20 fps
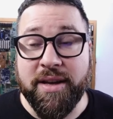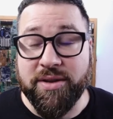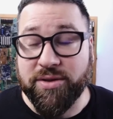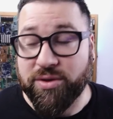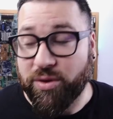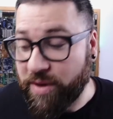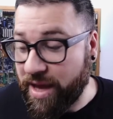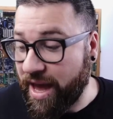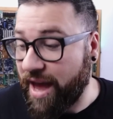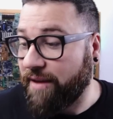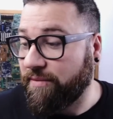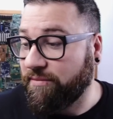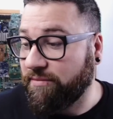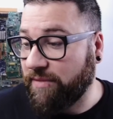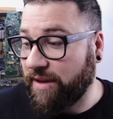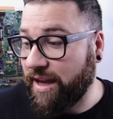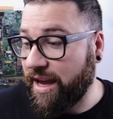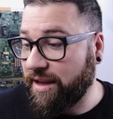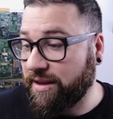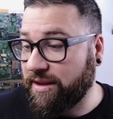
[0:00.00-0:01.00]
So yeah,
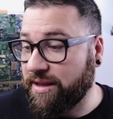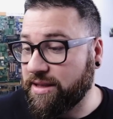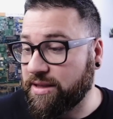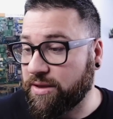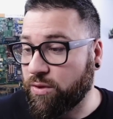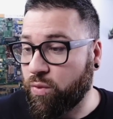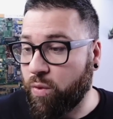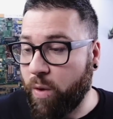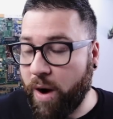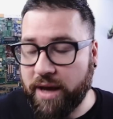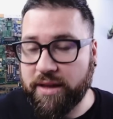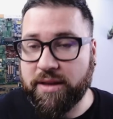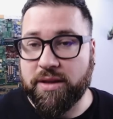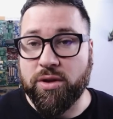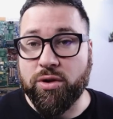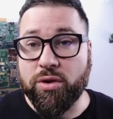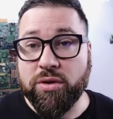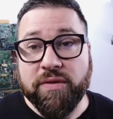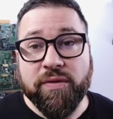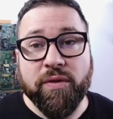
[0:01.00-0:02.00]
that is quite
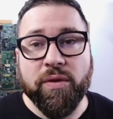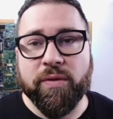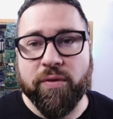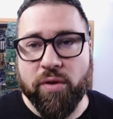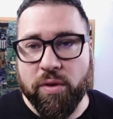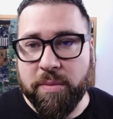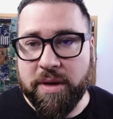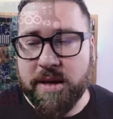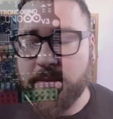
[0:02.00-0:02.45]
useful for